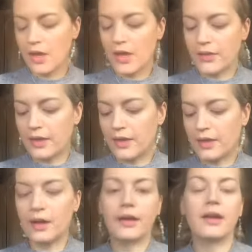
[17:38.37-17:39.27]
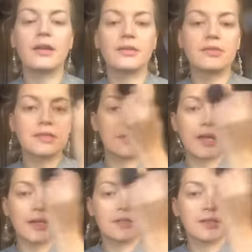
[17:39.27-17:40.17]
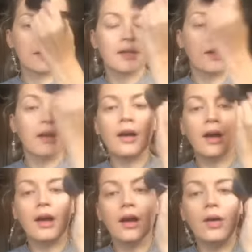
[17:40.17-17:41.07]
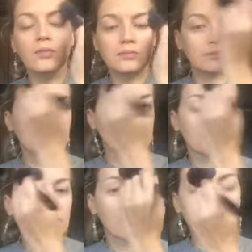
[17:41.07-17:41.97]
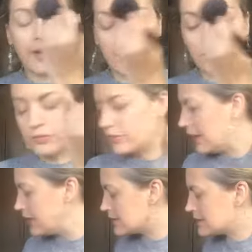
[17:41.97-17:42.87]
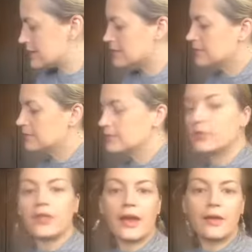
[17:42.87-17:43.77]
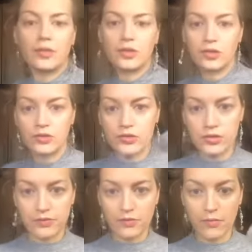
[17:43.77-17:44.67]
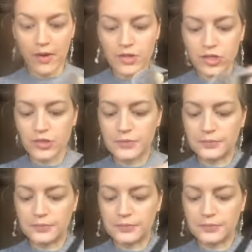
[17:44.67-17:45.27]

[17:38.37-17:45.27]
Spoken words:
Then I kind of set my whole face. For that, I'm going to use a different brush,